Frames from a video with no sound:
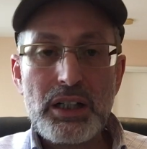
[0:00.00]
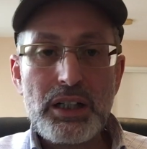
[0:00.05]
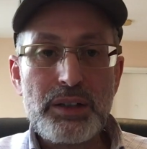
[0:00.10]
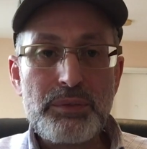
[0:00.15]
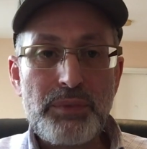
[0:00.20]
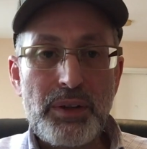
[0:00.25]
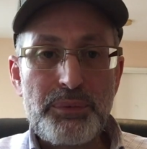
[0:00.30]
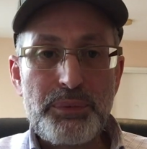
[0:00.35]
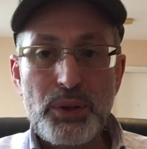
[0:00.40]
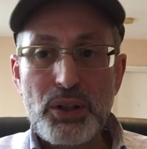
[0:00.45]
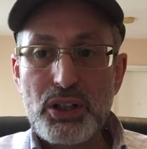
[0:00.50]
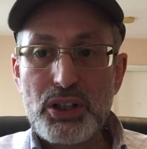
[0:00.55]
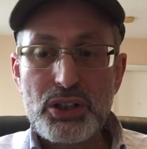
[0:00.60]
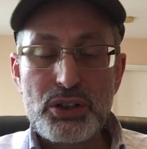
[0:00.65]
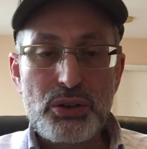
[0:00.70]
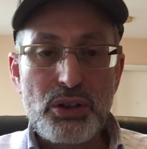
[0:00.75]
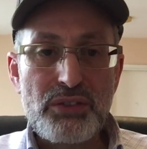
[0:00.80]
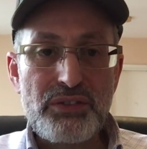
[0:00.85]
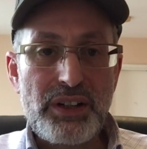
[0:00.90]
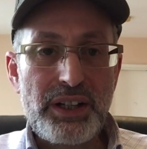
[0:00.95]
in my
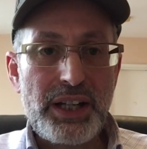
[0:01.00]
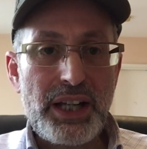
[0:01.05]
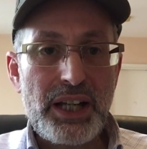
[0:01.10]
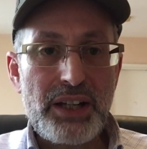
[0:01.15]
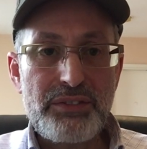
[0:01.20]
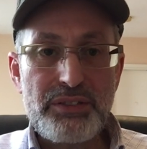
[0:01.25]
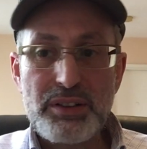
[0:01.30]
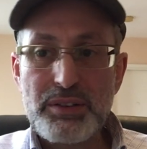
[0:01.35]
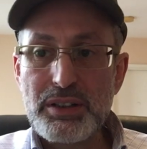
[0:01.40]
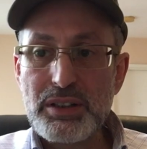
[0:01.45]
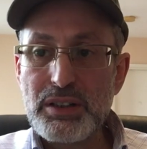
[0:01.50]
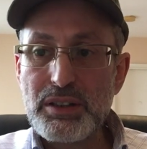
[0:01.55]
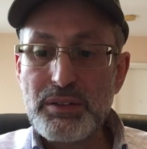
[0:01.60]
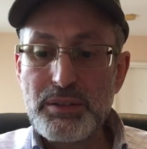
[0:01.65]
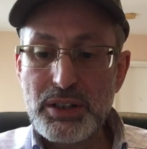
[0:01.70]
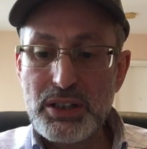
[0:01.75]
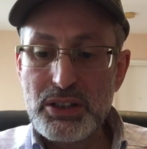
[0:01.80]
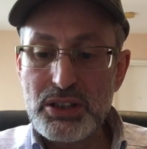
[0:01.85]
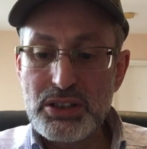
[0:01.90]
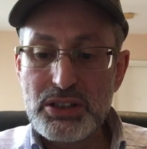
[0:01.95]
pocket or very heavy,
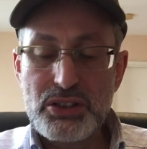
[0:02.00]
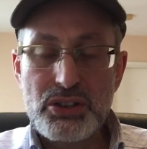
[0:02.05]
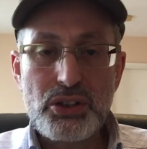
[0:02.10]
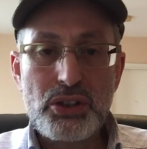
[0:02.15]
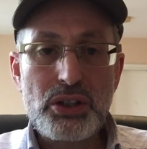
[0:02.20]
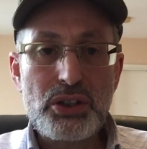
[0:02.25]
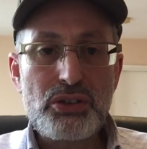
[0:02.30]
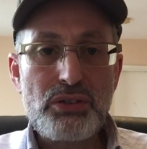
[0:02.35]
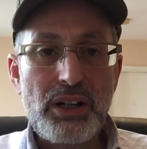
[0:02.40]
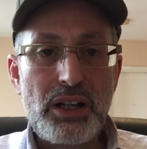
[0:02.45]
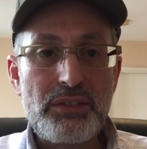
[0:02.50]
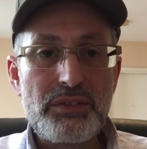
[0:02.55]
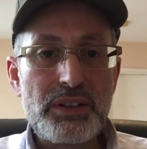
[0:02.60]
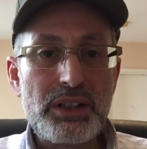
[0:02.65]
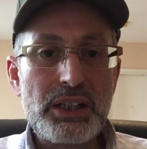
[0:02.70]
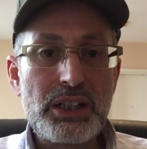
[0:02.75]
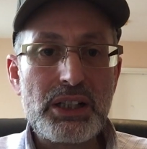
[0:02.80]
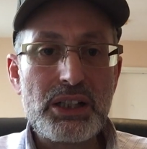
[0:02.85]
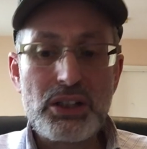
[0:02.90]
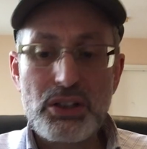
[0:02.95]
because you're
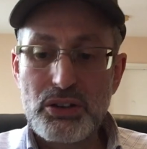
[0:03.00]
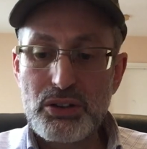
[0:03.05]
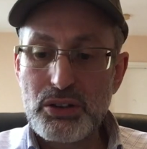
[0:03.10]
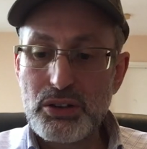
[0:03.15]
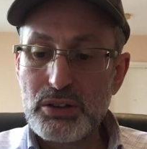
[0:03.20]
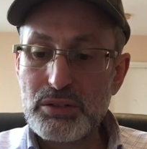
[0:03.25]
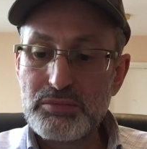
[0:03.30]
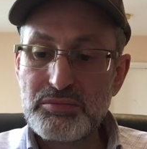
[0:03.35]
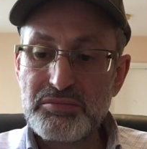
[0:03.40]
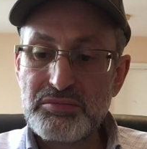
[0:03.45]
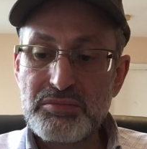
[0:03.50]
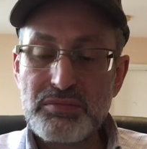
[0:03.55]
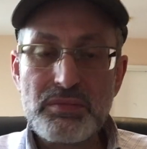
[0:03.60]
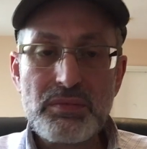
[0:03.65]
traveling, you don't know,